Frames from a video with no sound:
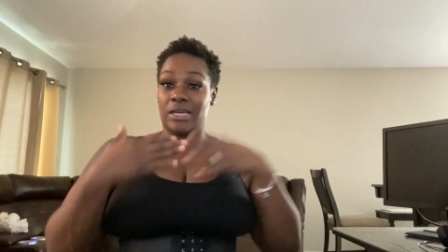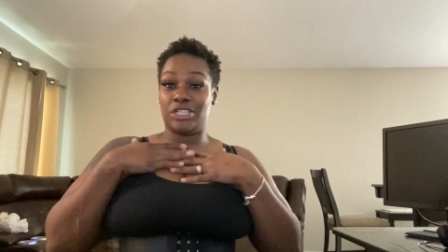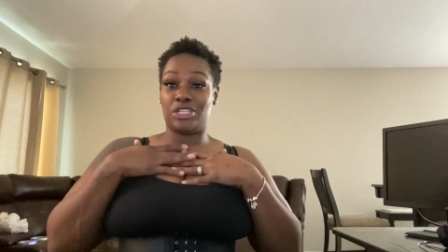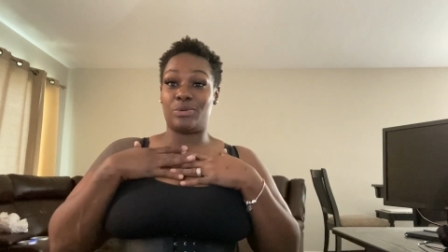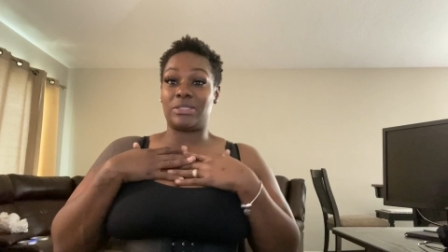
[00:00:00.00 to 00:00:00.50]

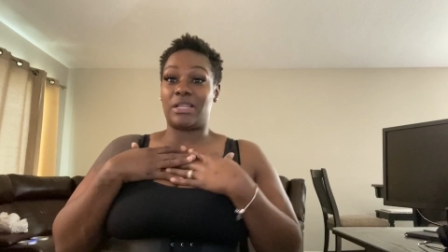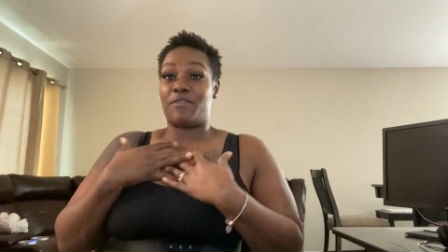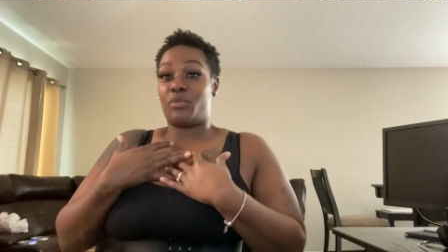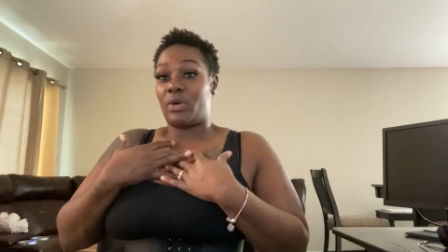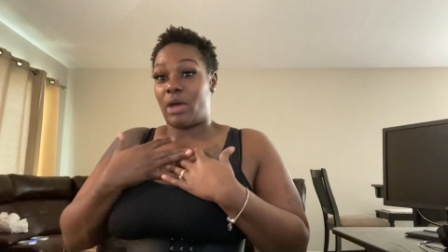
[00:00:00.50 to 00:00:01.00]
She was
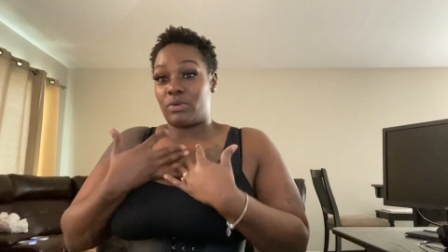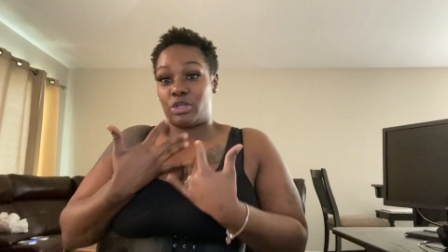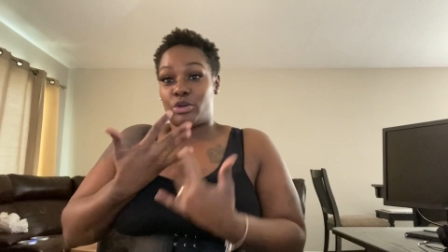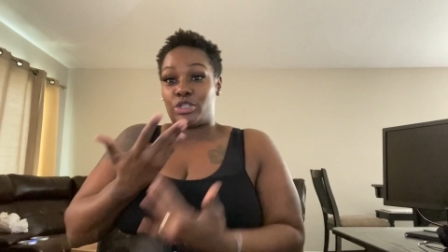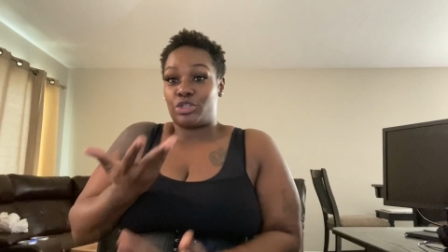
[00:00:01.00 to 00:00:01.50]
loving when I was
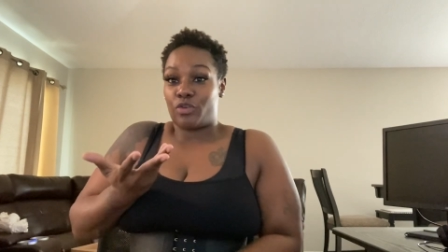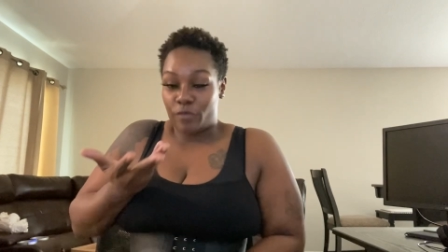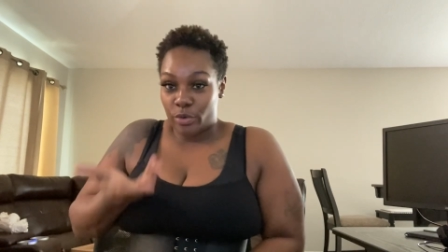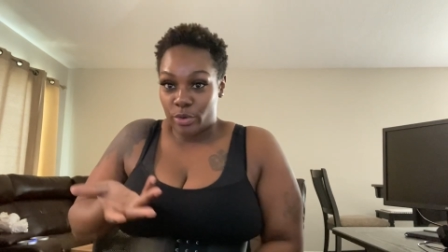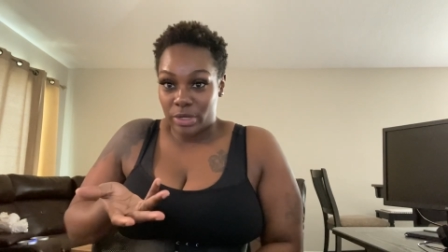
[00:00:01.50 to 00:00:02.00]
her
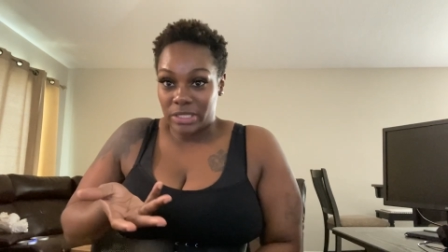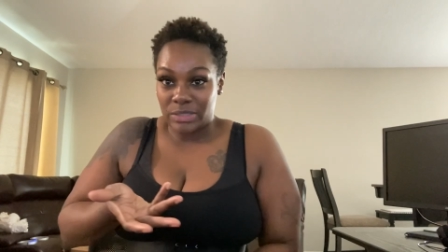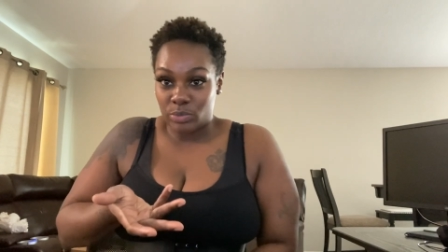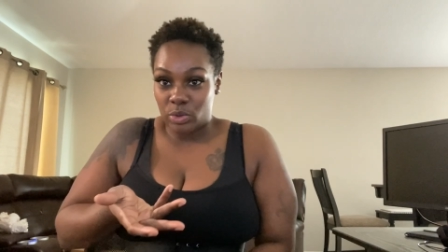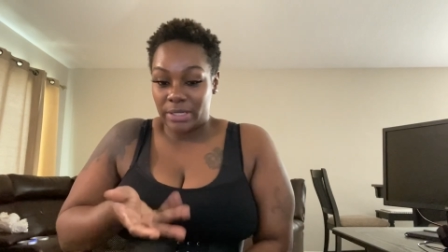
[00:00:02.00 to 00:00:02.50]
chauffeur this
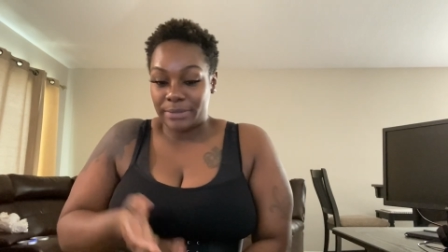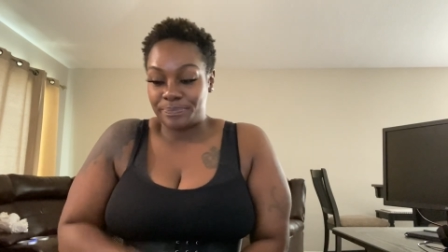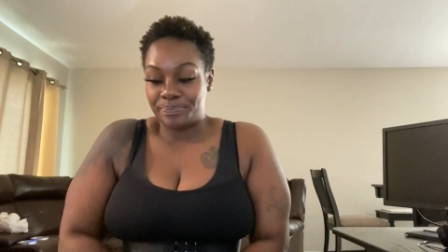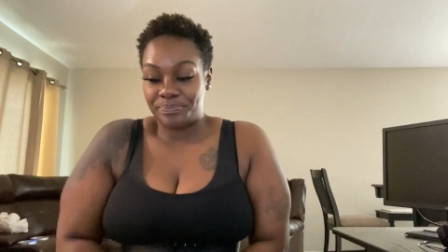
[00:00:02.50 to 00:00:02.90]
morning.